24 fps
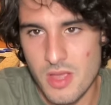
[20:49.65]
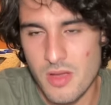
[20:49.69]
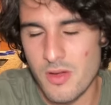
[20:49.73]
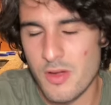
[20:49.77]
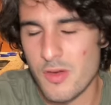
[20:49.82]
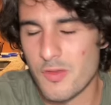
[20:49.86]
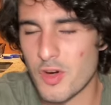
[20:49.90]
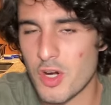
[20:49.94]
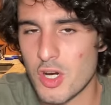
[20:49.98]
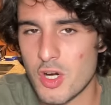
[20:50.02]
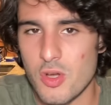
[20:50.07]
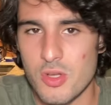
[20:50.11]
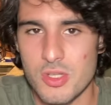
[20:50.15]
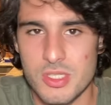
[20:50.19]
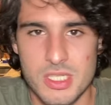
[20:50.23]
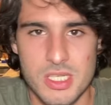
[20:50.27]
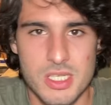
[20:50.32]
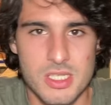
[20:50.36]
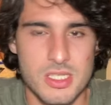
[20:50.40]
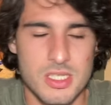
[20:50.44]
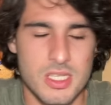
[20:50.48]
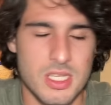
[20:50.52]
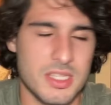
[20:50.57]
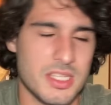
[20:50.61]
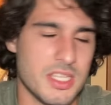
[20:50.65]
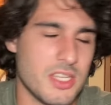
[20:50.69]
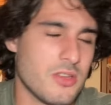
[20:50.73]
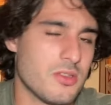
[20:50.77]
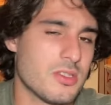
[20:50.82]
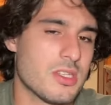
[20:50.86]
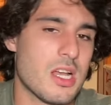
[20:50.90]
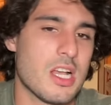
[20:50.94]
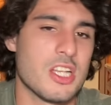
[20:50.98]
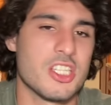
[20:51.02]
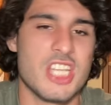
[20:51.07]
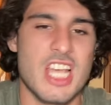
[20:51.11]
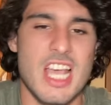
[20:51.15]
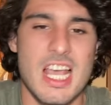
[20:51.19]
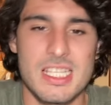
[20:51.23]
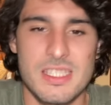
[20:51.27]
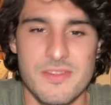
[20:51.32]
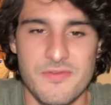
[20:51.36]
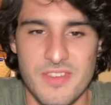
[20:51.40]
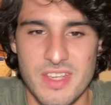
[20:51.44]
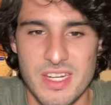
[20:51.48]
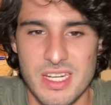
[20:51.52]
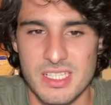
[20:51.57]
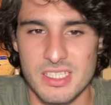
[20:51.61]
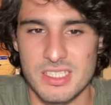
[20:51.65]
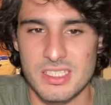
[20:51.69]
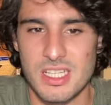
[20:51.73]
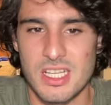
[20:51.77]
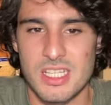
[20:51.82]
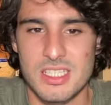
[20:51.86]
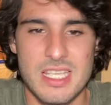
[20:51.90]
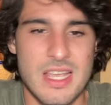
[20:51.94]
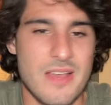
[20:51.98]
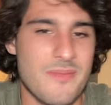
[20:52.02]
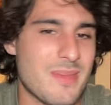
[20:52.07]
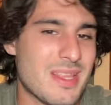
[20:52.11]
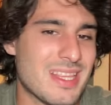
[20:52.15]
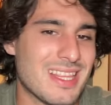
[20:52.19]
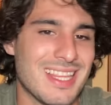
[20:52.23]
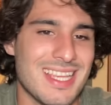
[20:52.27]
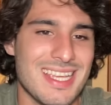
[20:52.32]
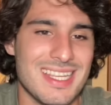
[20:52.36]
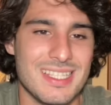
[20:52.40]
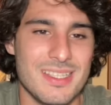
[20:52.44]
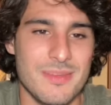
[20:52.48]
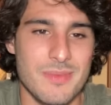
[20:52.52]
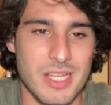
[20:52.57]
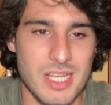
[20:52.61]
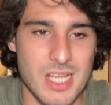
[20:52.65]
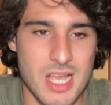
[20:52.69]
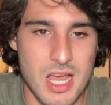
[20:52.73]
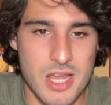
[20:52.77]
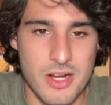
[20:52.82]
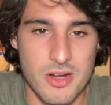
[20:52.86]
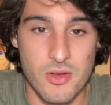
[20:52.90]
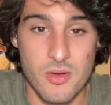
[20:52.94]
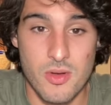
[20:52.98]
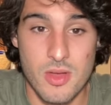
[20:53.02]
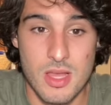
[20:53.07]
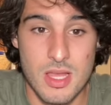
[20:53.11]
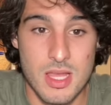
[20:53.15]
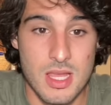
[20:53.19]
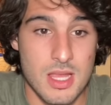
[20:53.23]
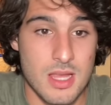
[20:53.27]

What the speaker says: We've heard all season that the Utah Jazz and Phoenix Suns have been linked to McConnell.